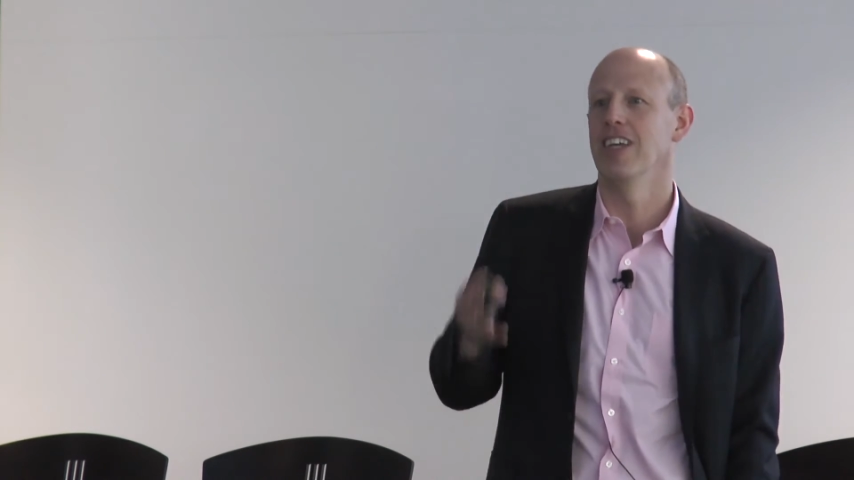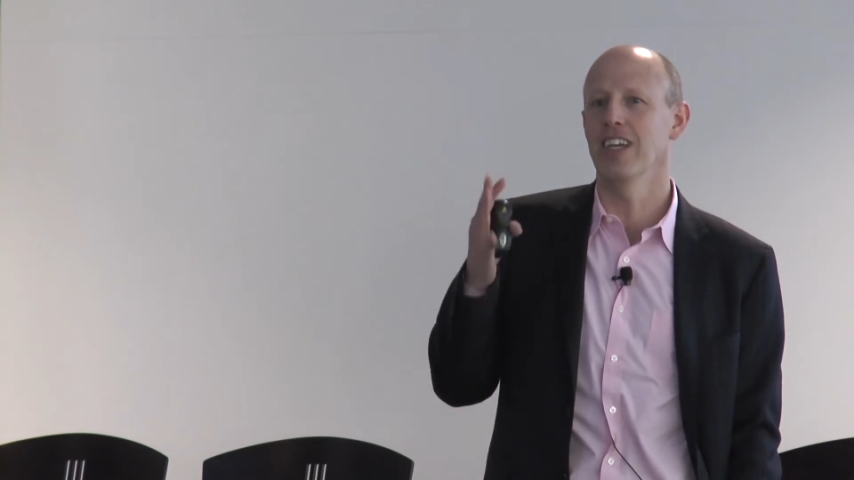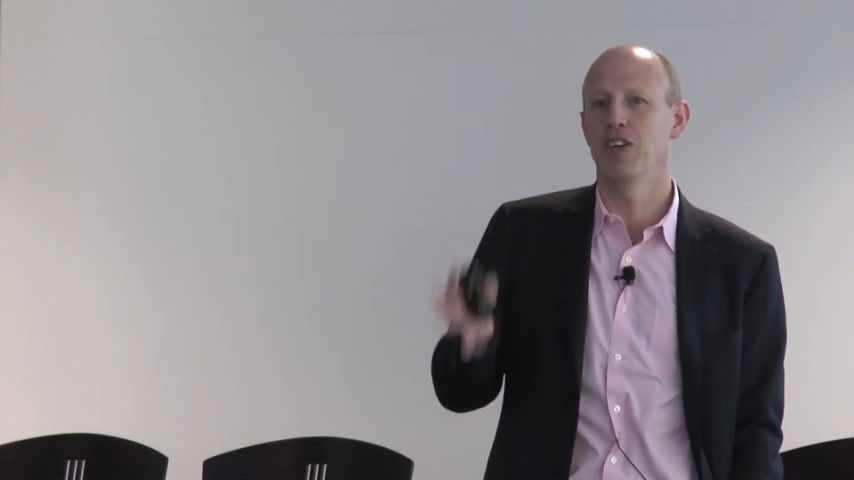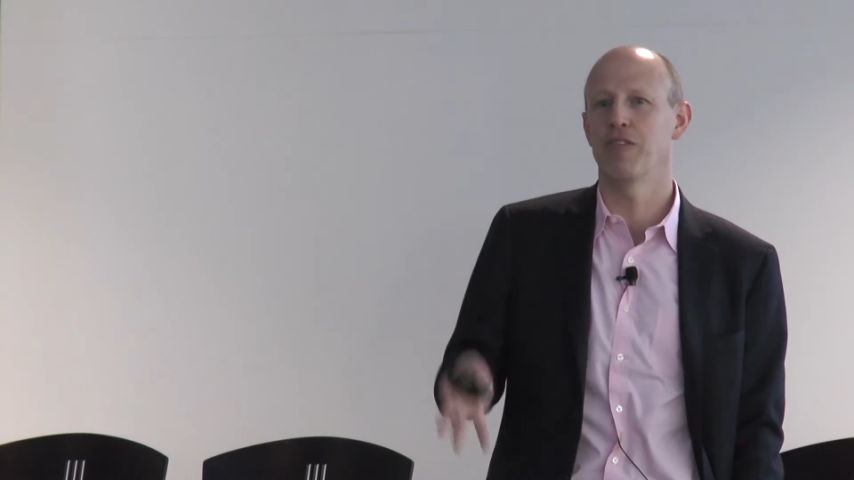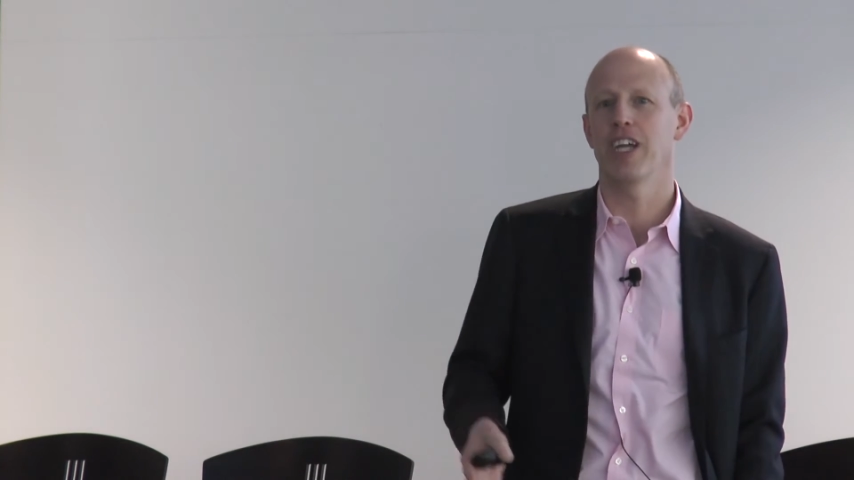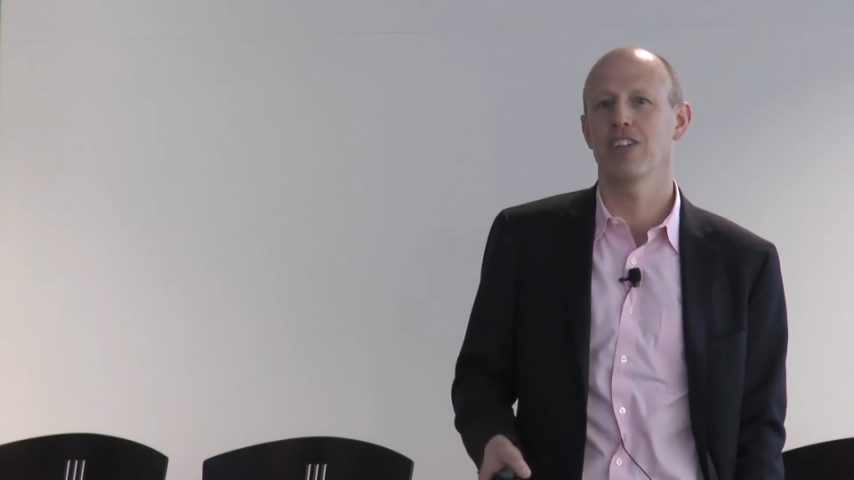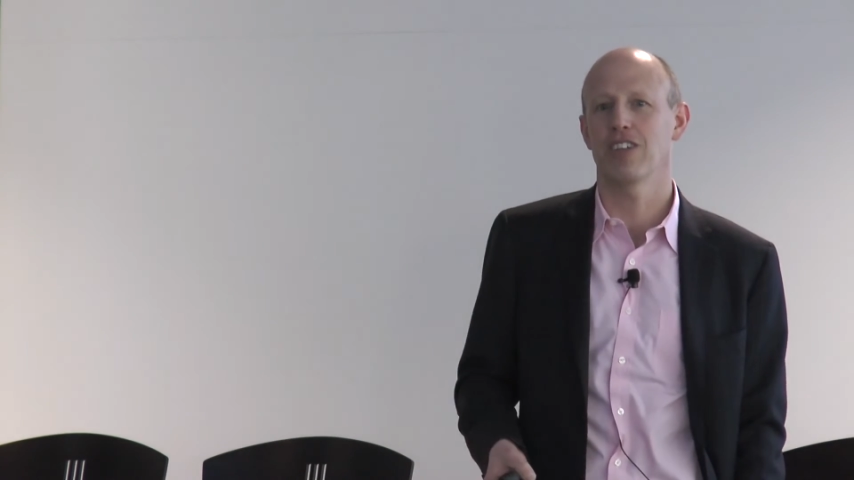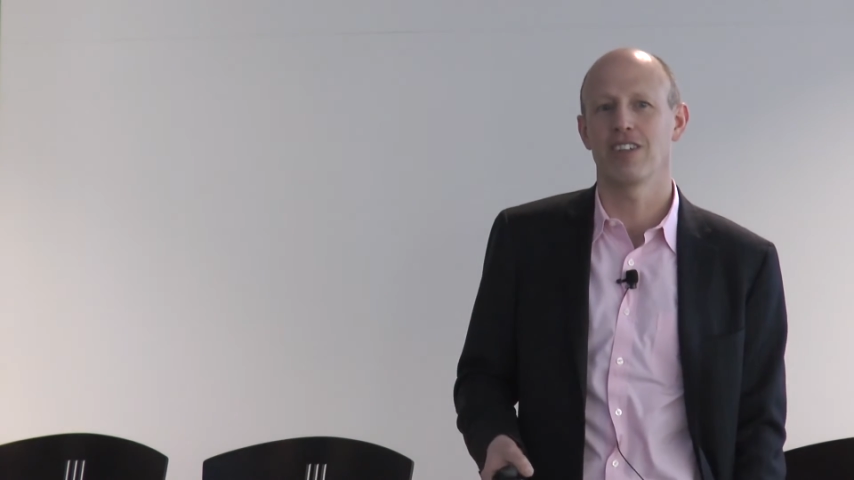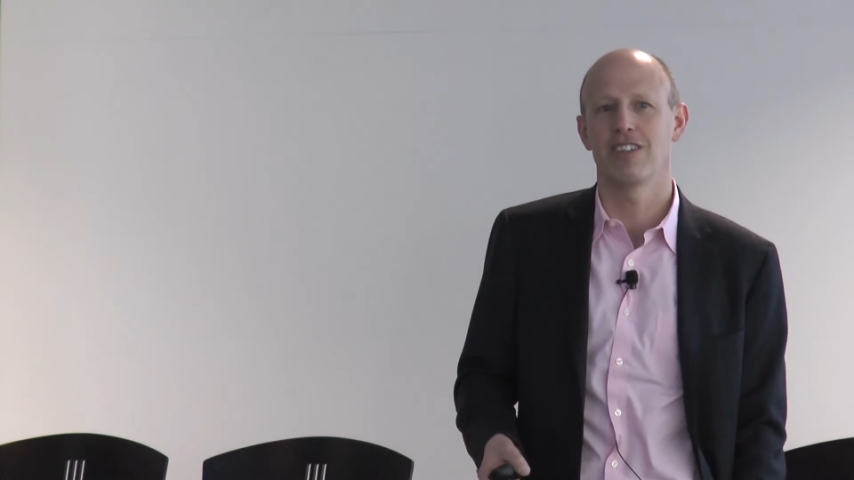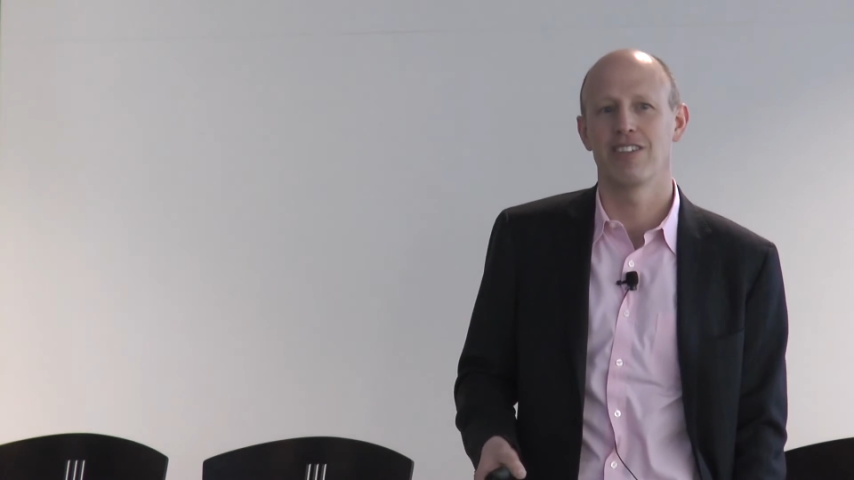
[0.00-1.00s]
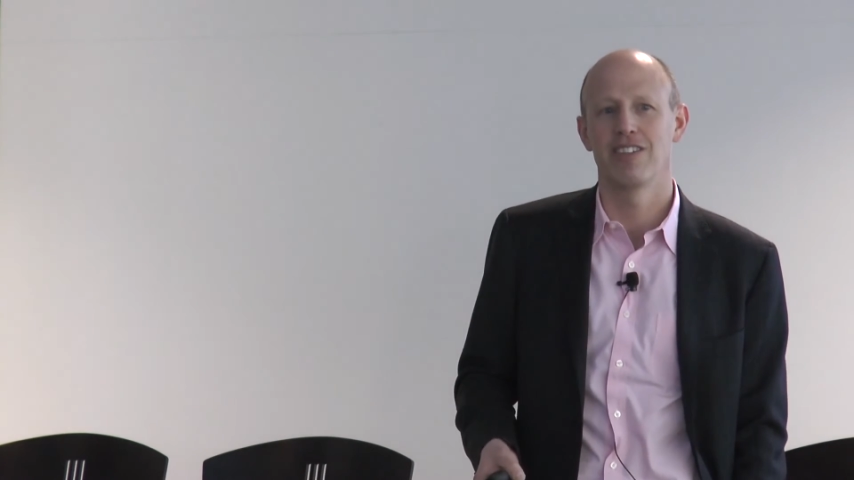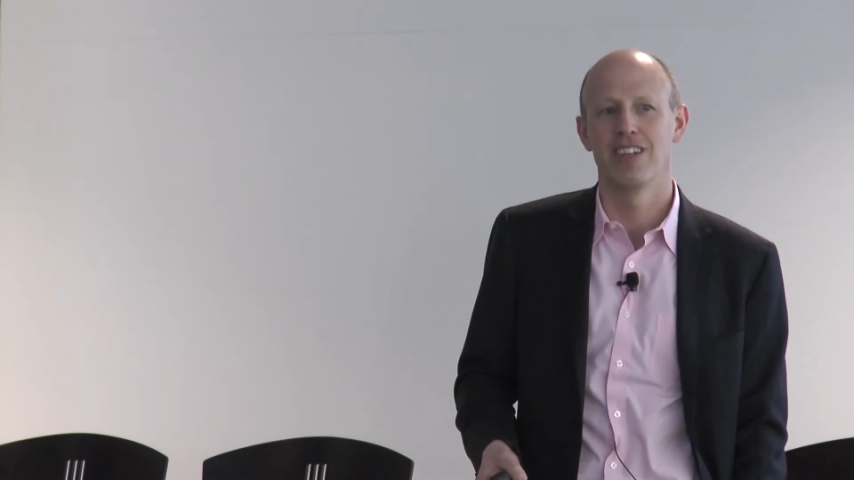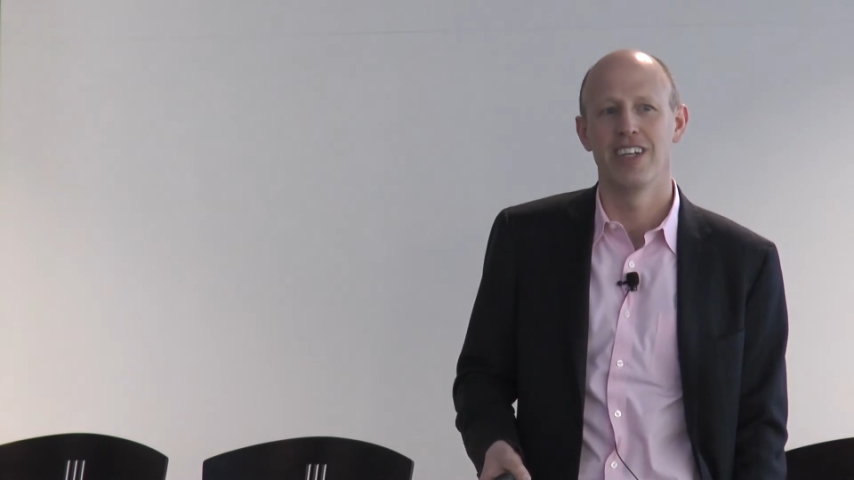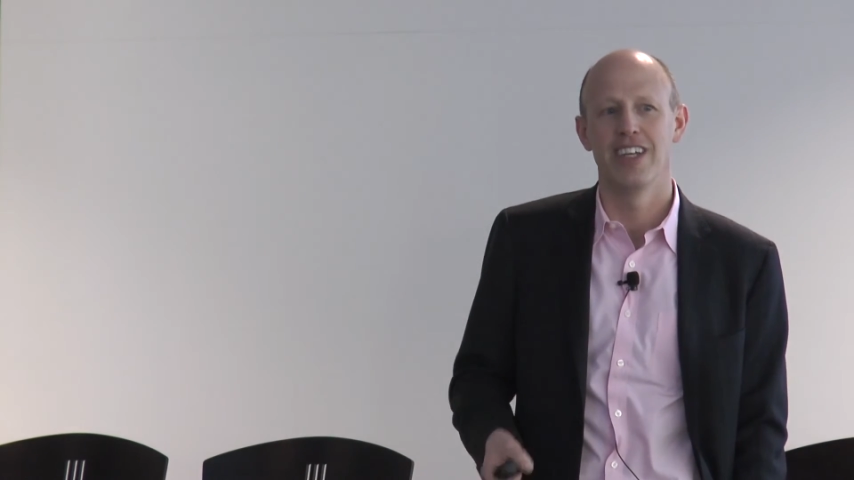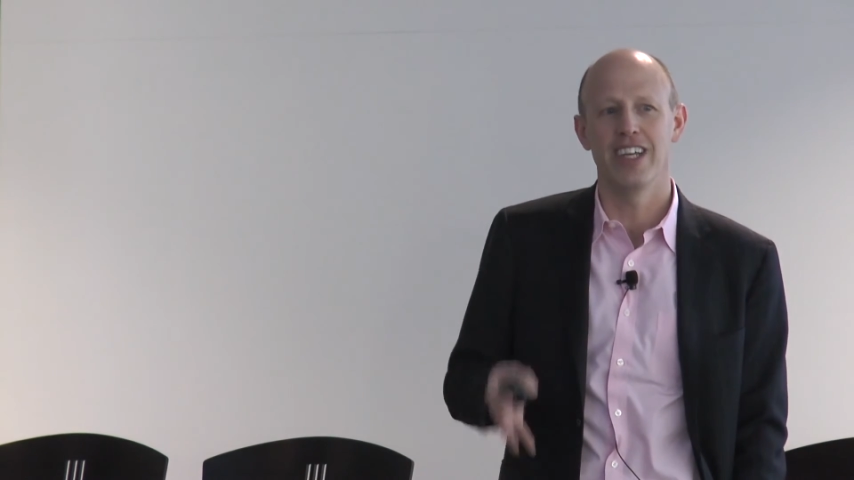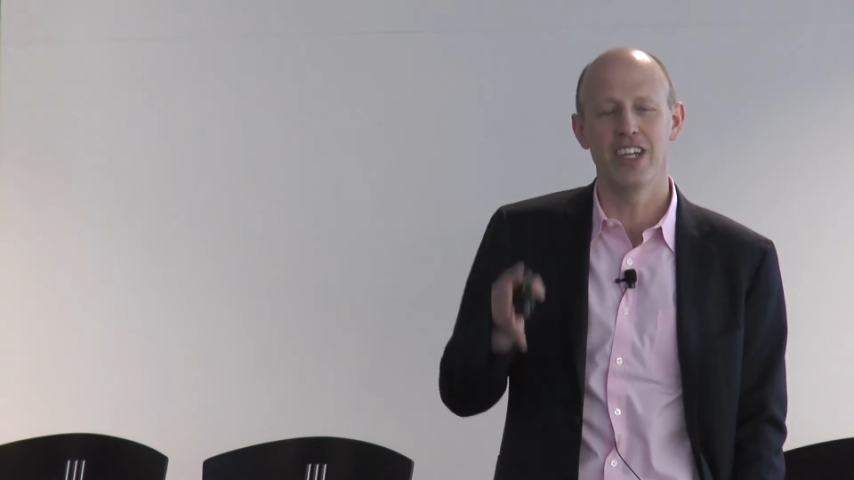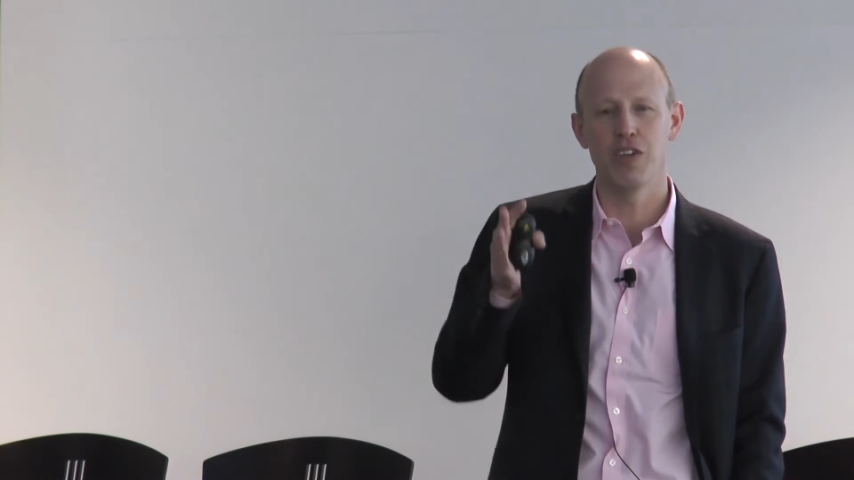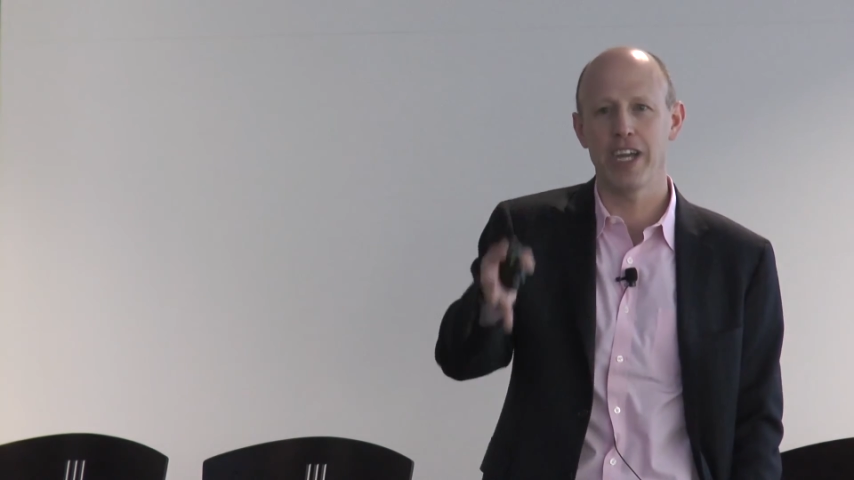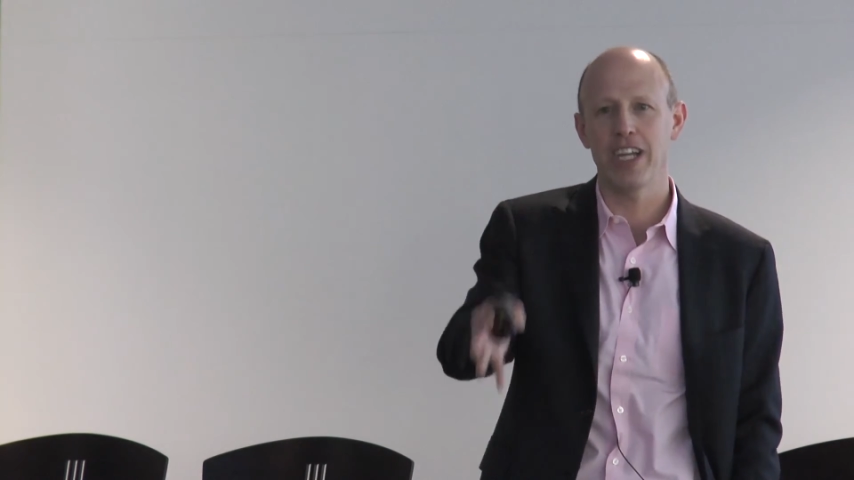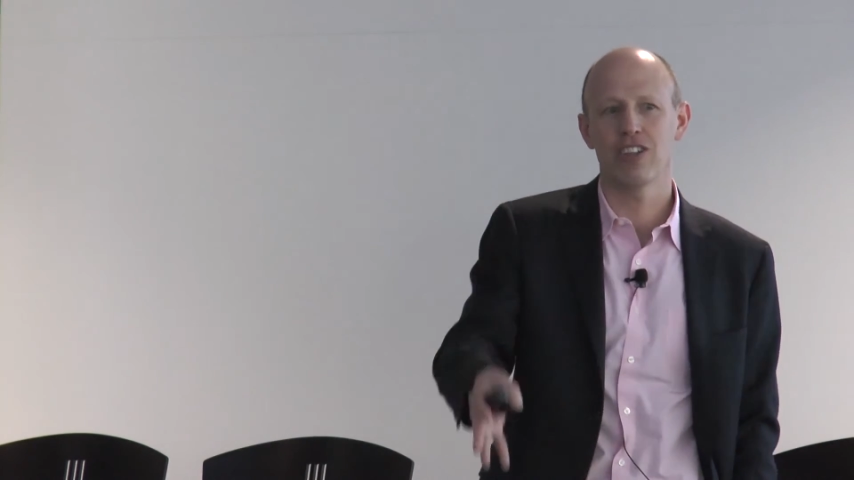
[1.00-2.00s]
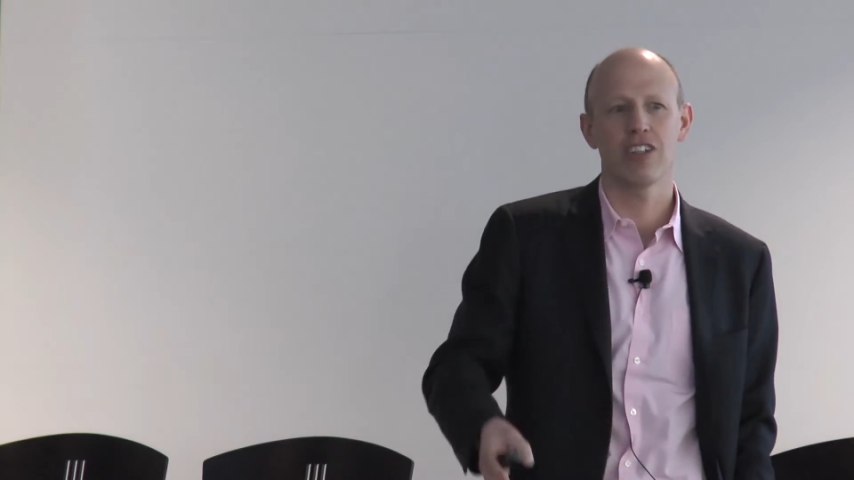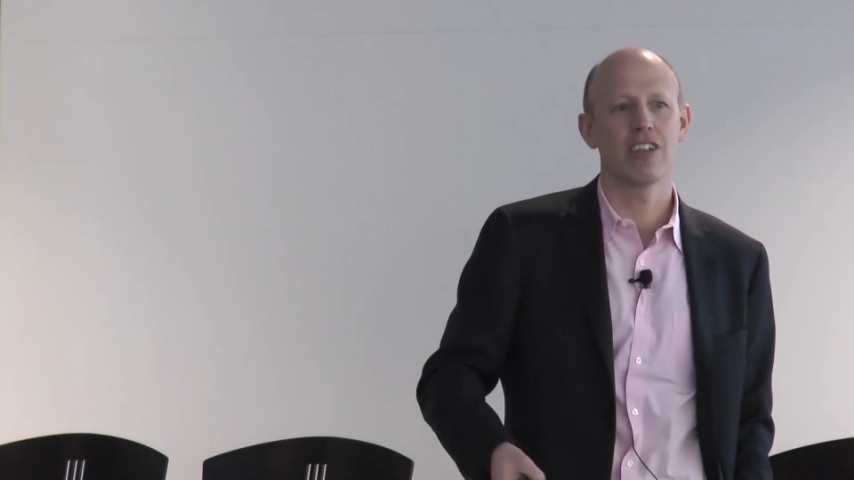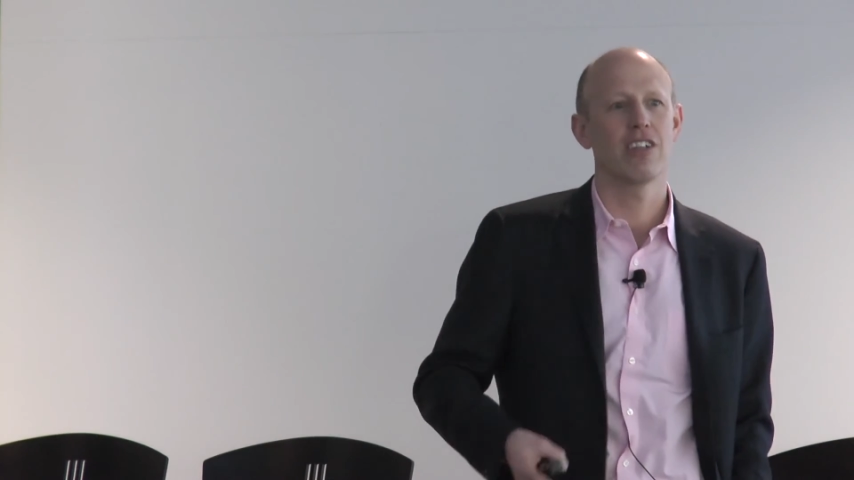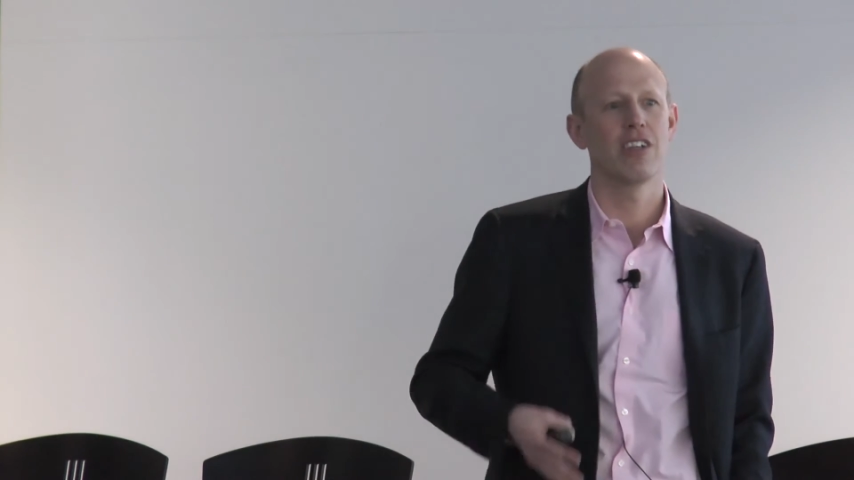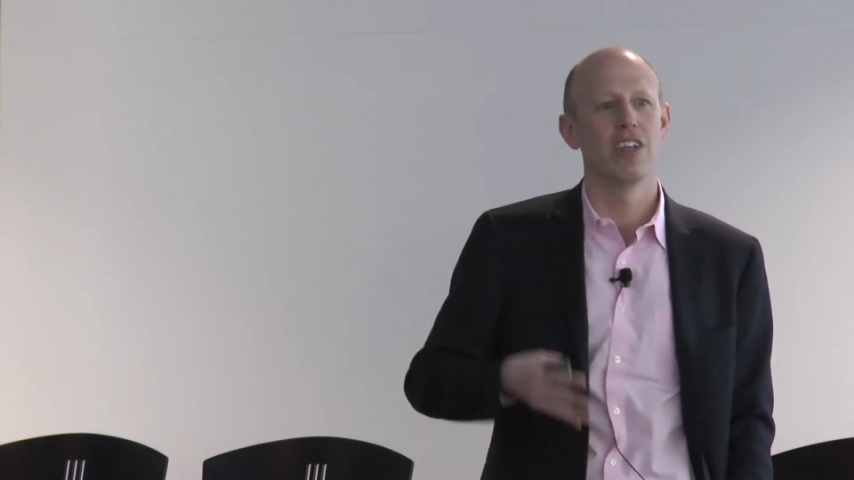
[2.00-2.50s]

Innovation. Innovation